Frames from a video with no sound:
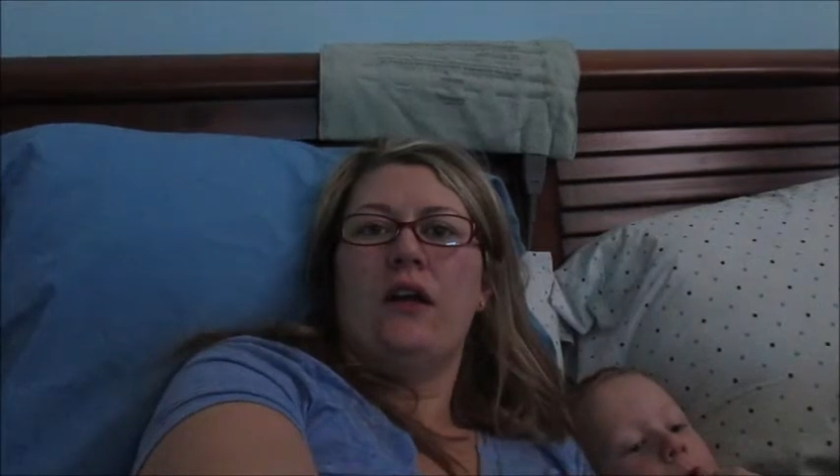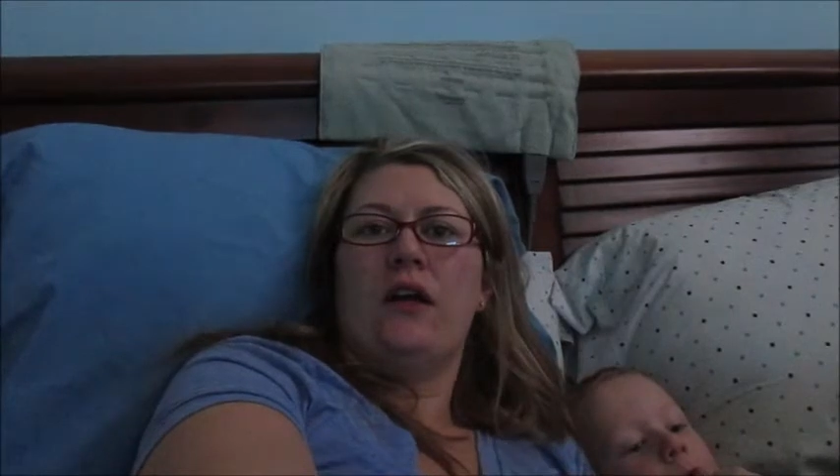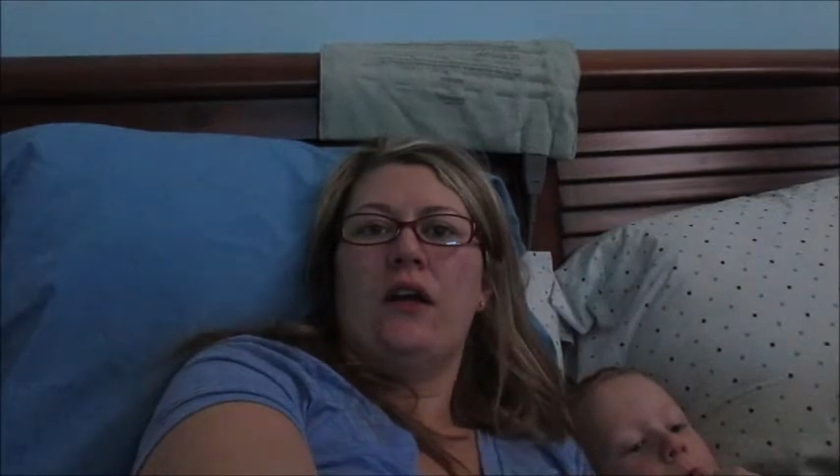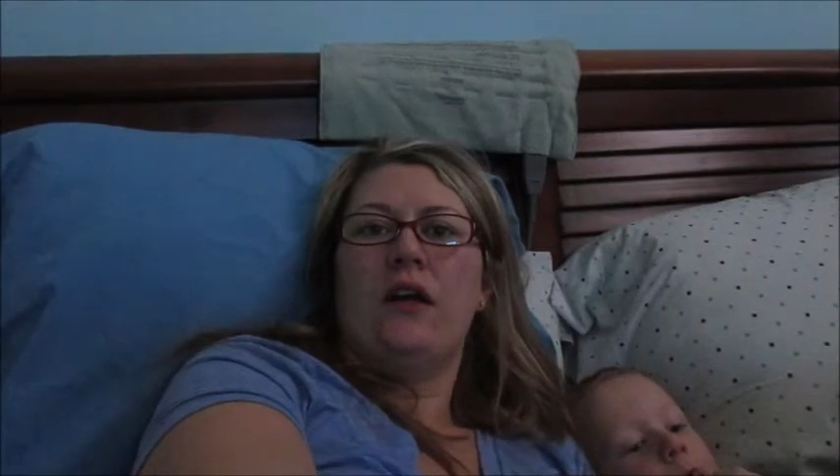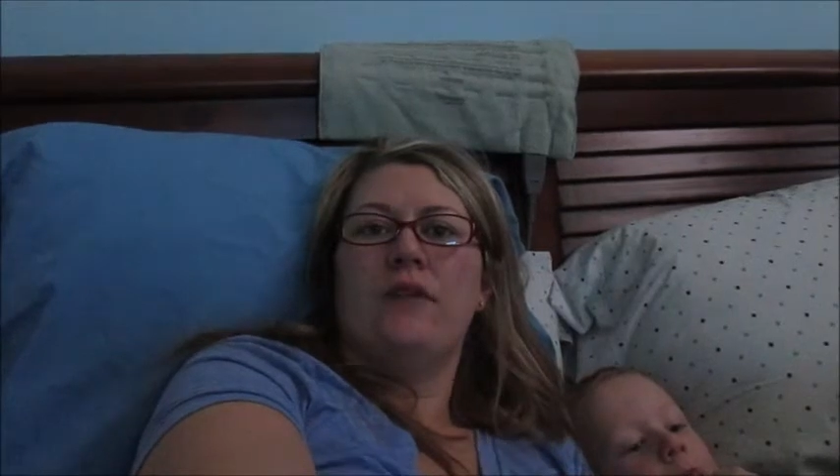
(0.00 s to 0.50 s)

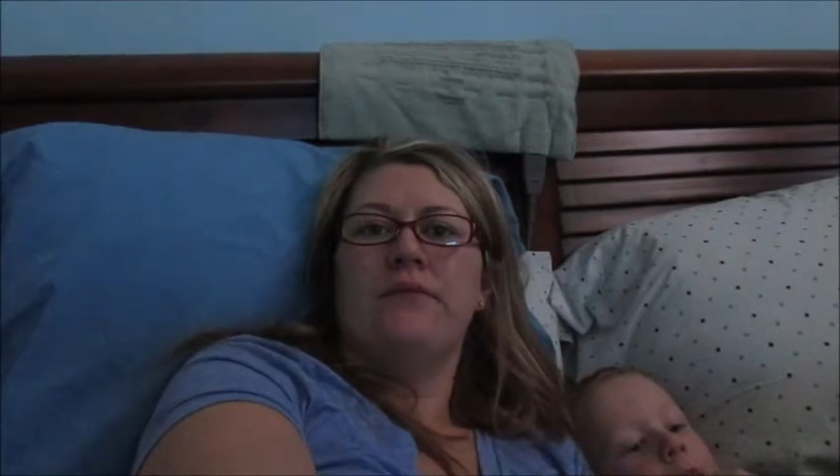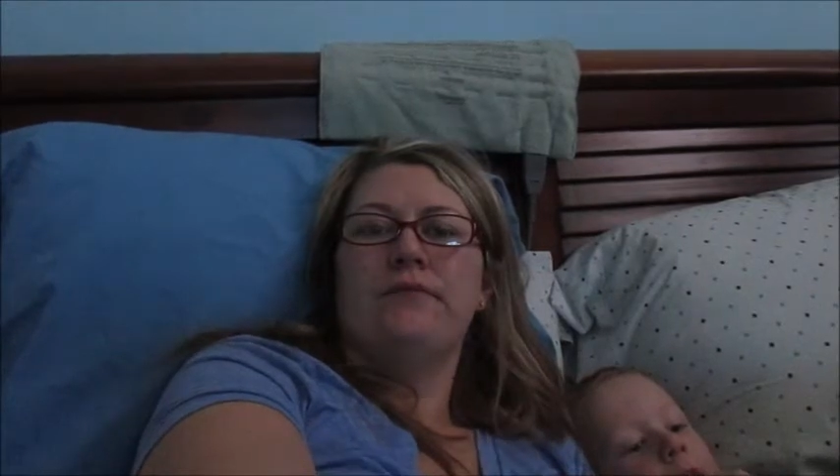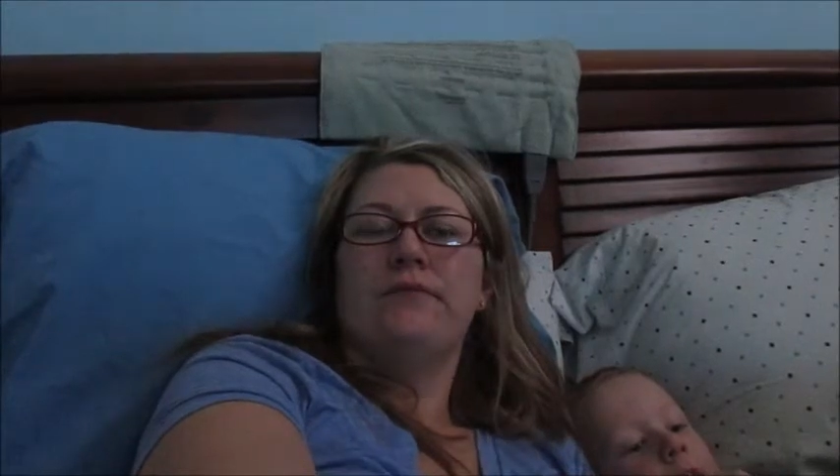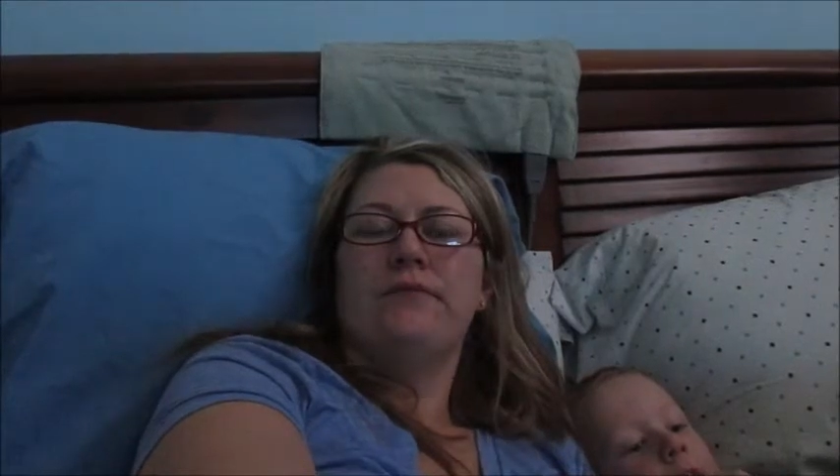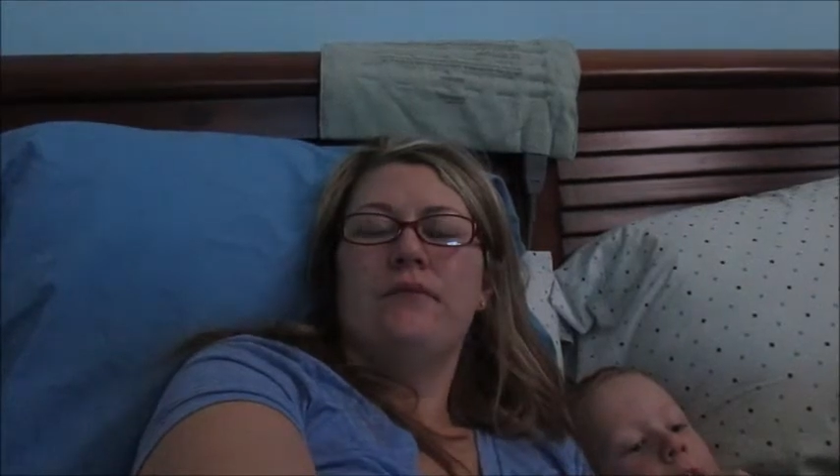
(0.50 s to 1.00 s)
Um,
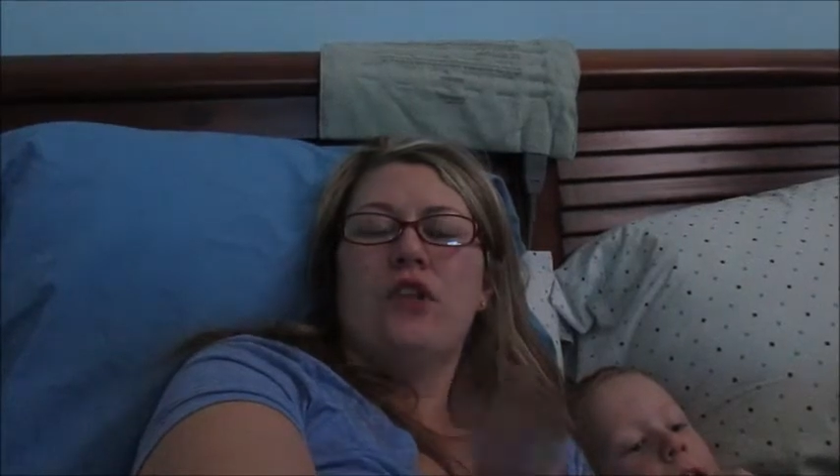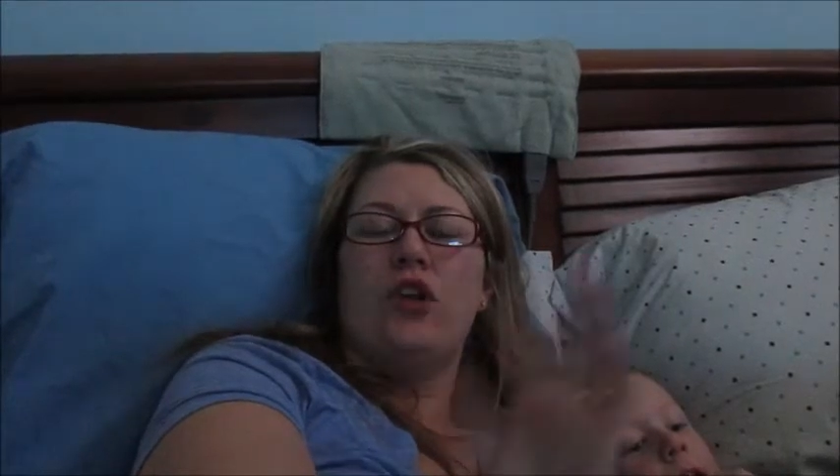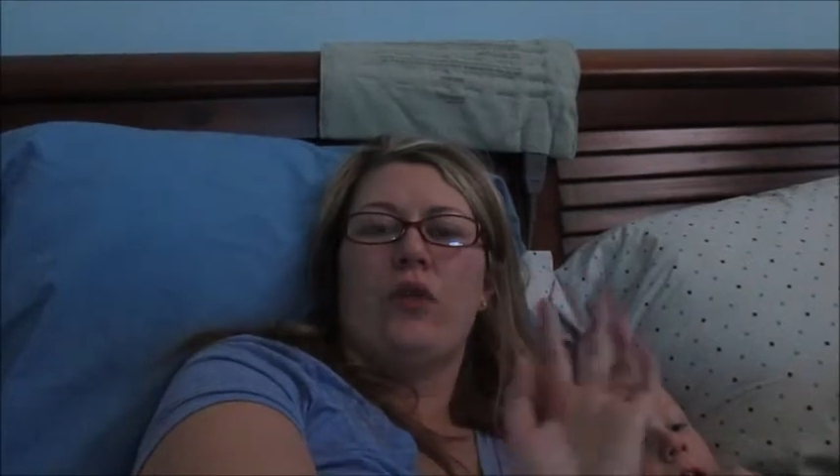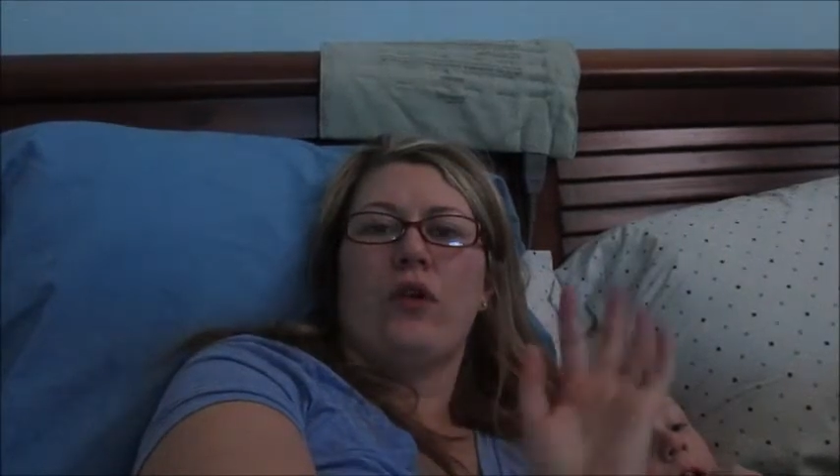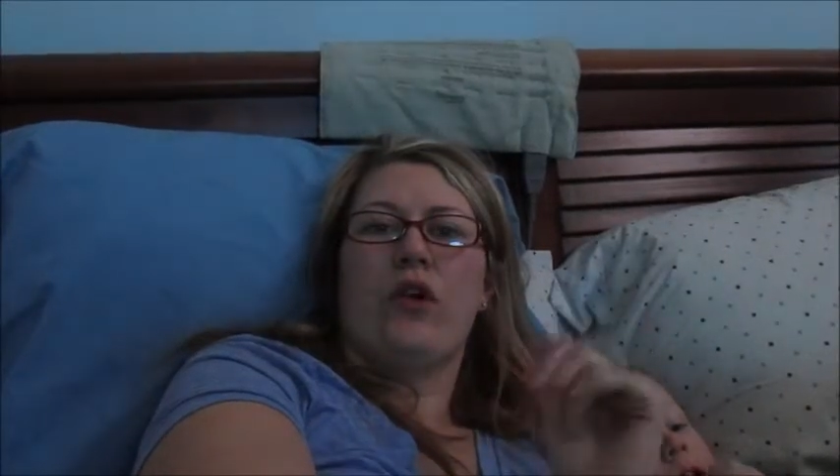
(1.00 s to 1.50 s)
you
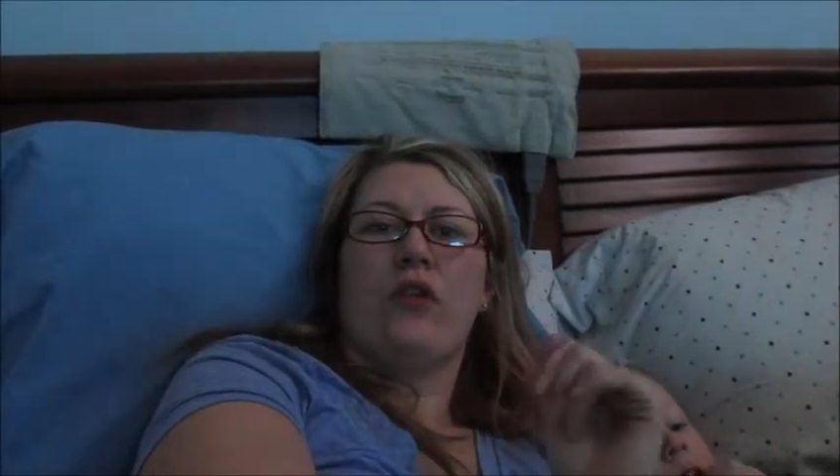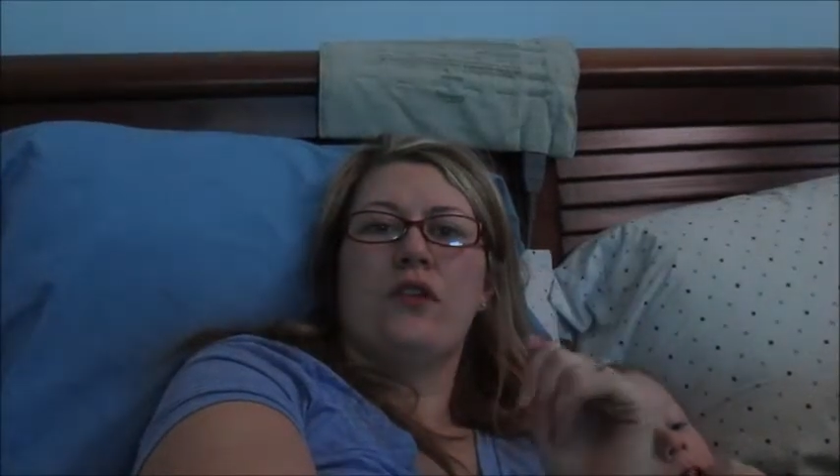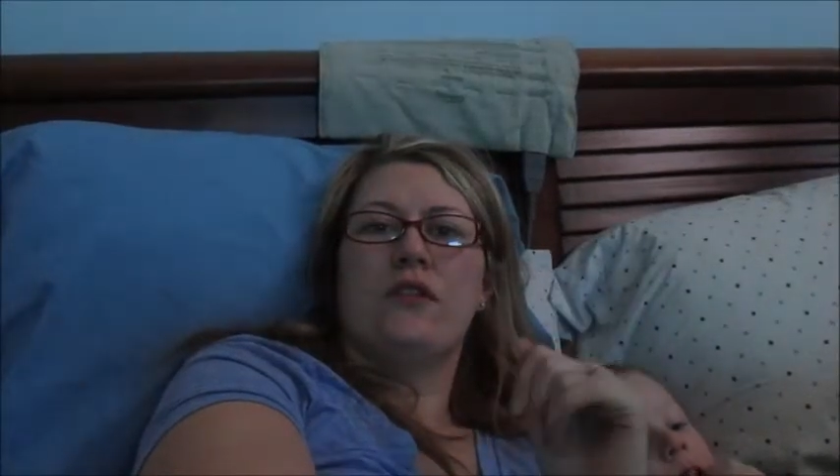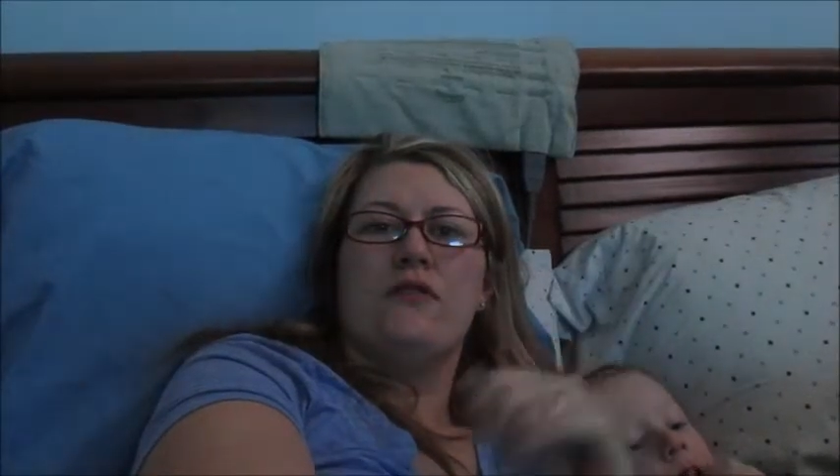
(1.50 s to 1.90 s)
know, regardless